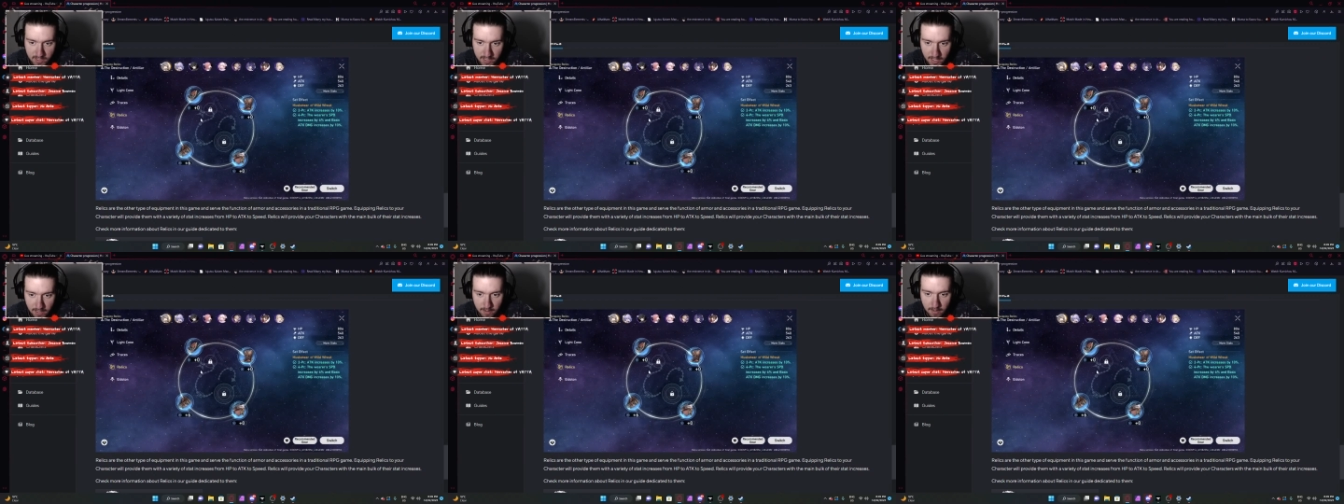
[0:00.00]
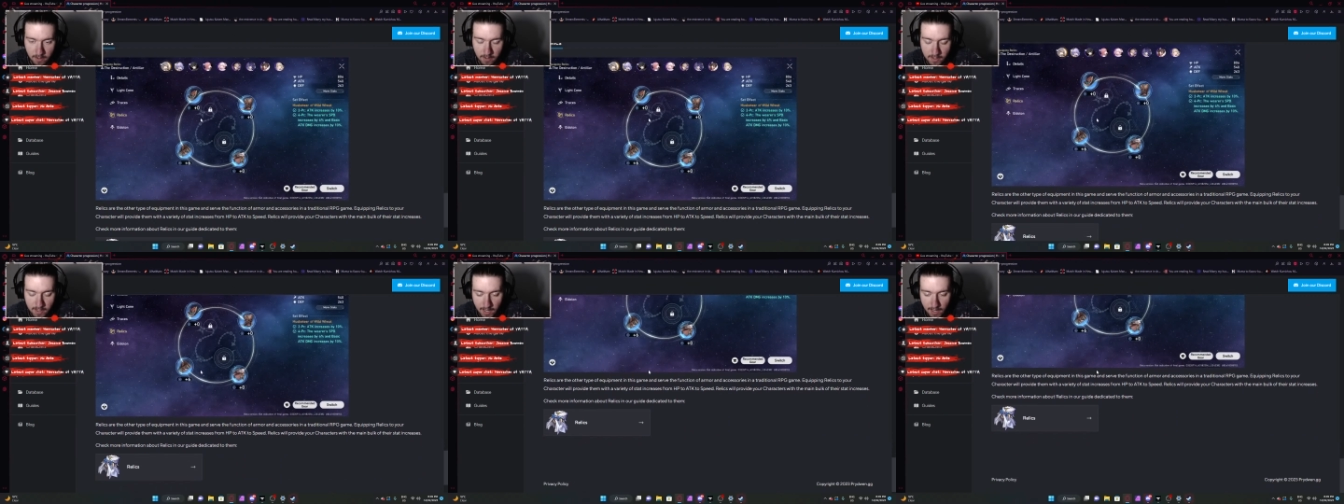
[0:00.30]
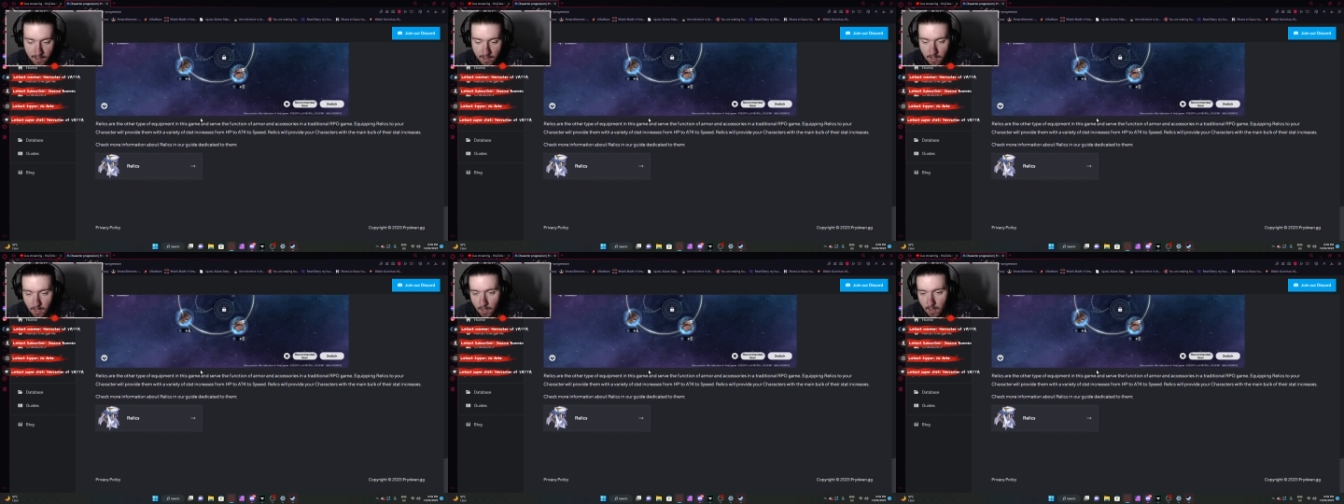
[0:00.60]
yet.
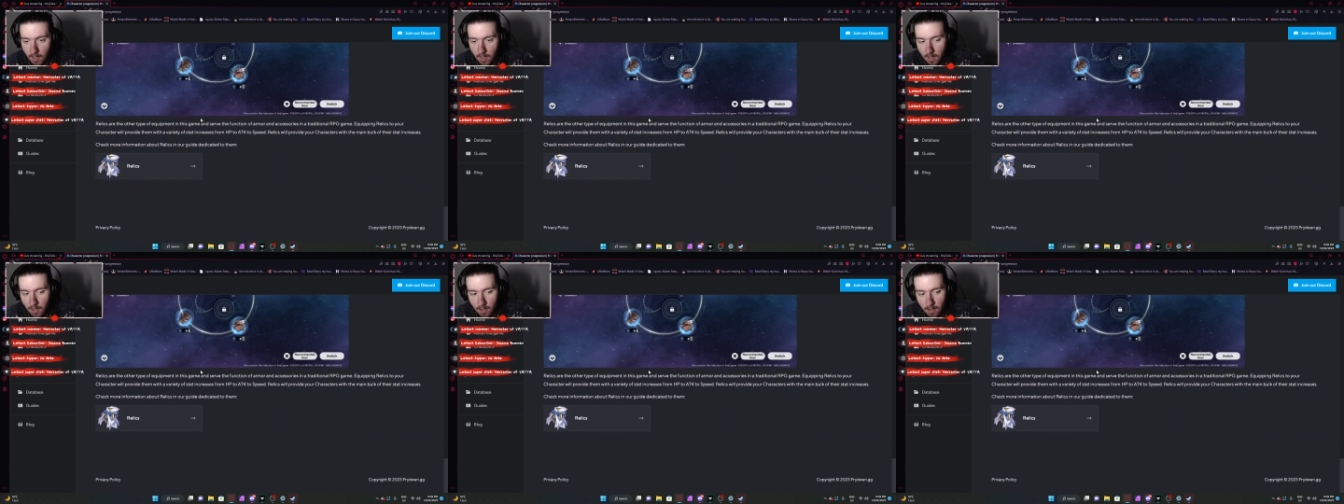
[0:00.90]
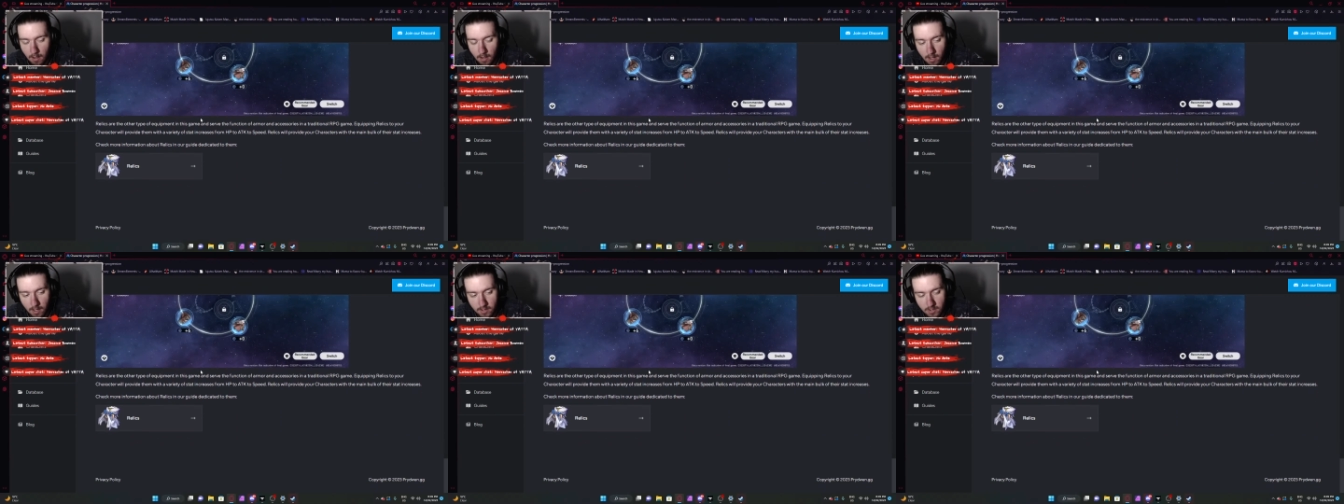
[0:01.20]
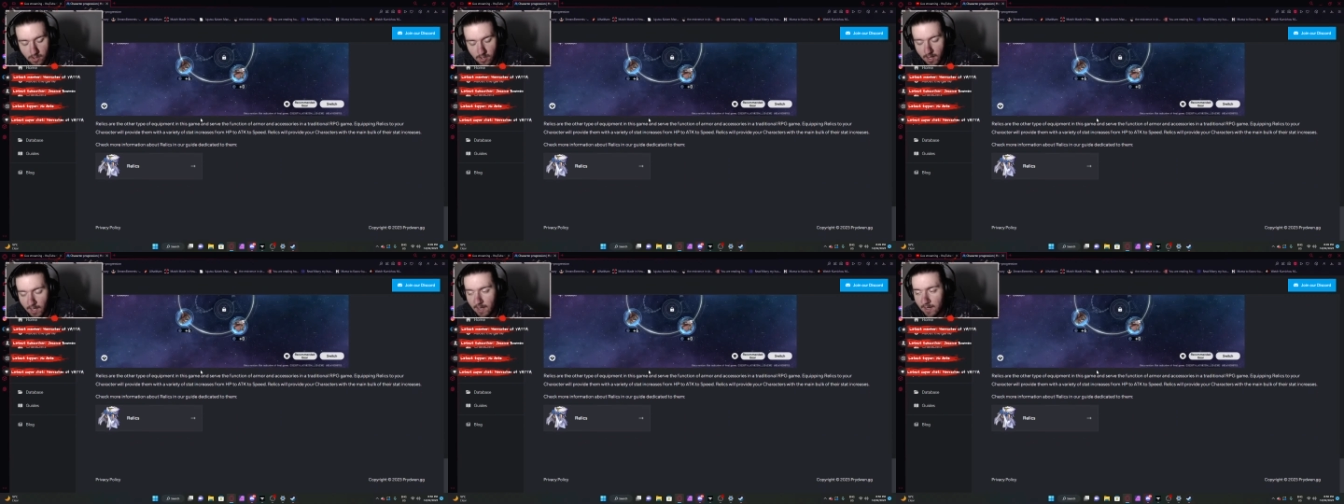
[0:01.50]
Okay. Oh,
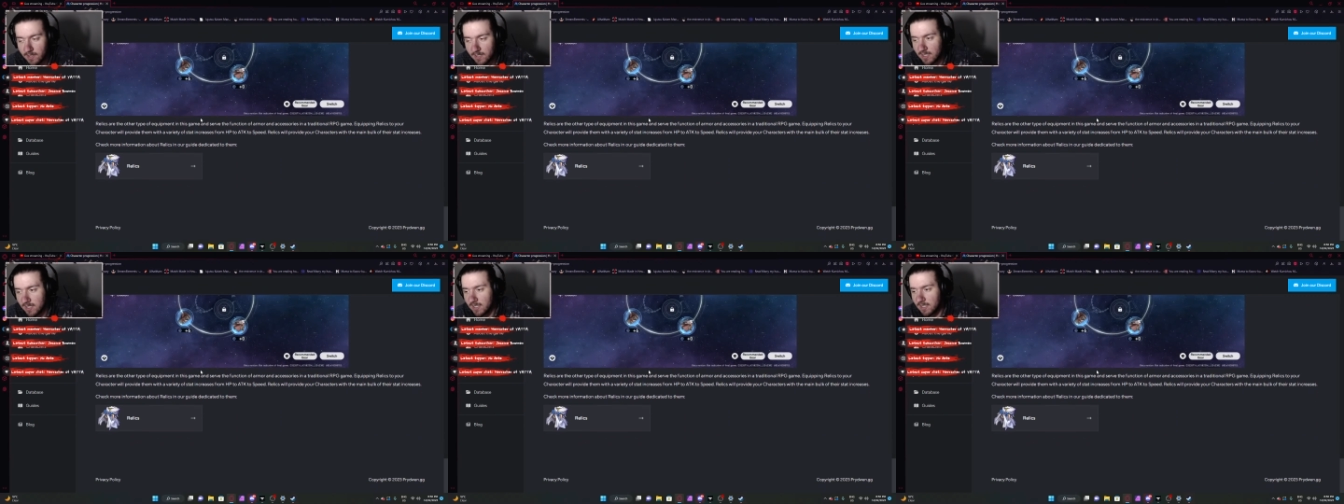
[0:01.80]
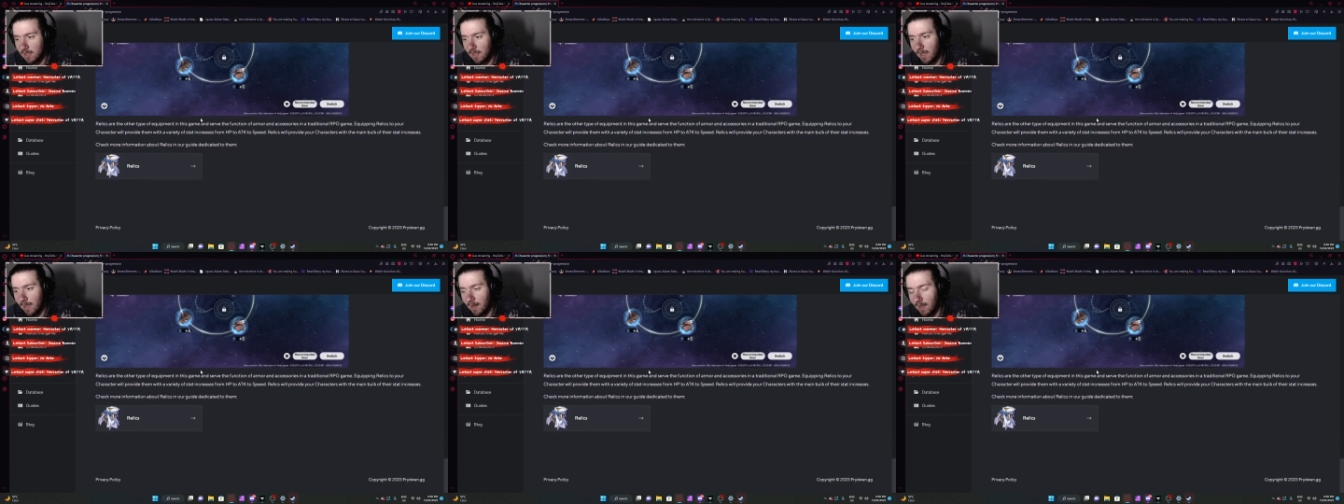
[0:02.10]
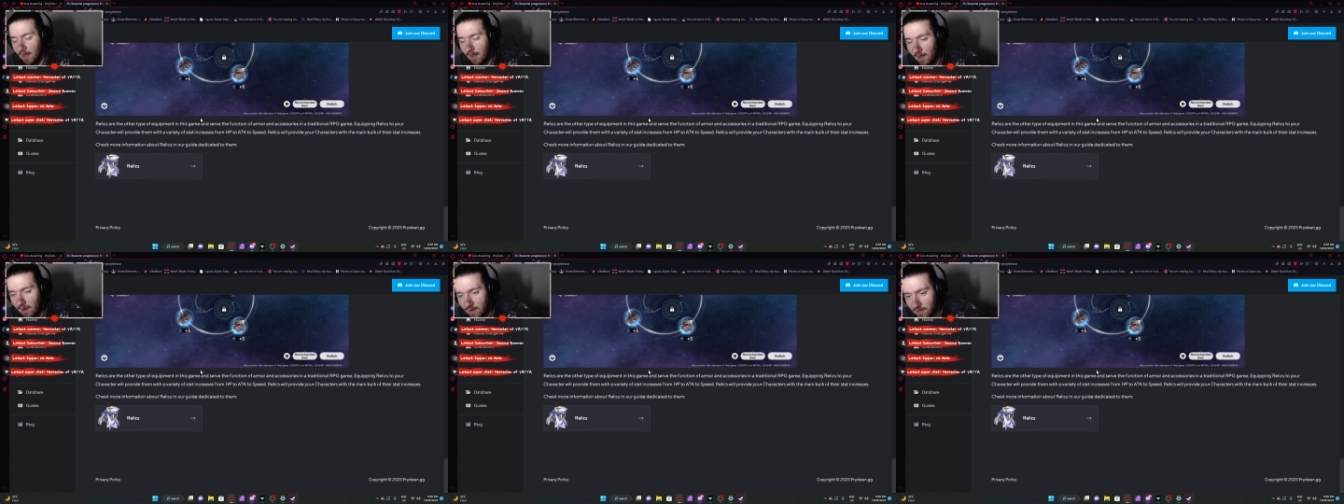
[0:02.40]
dude, I had a slight
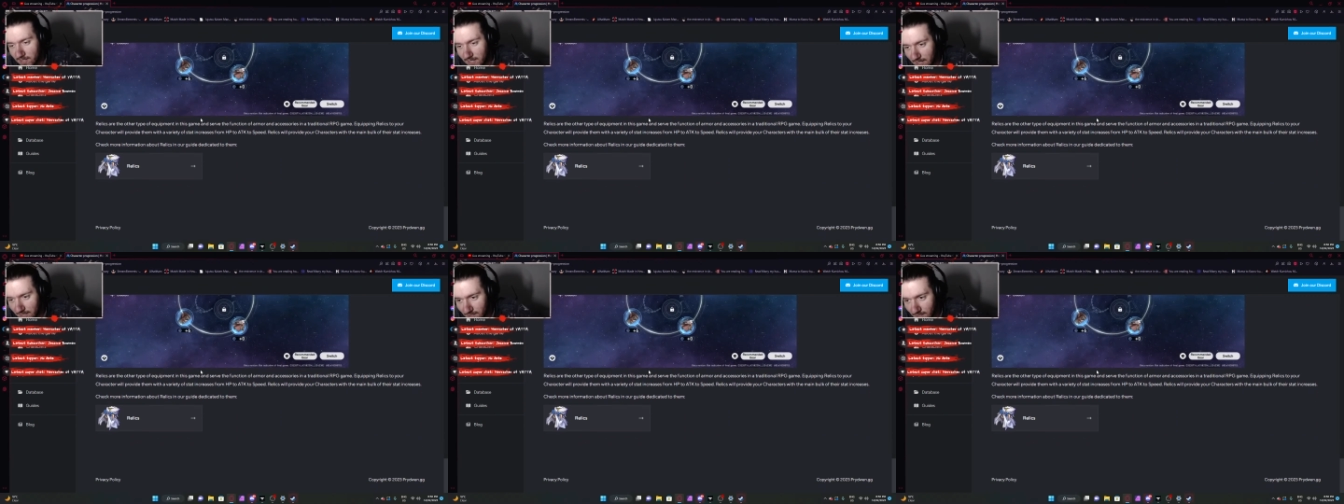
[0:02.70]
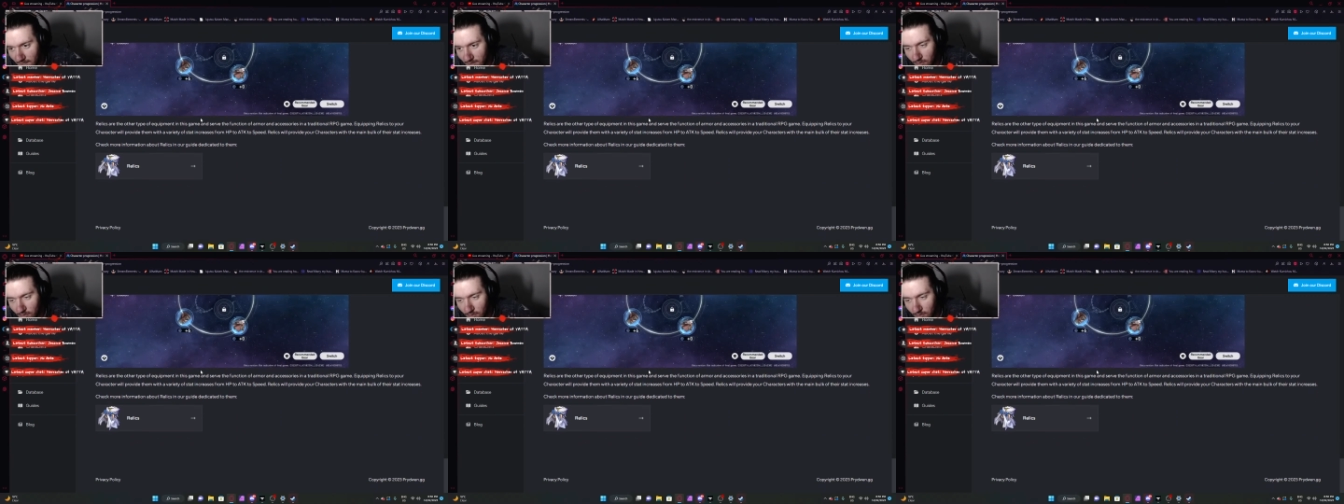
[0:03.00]
heart attack there.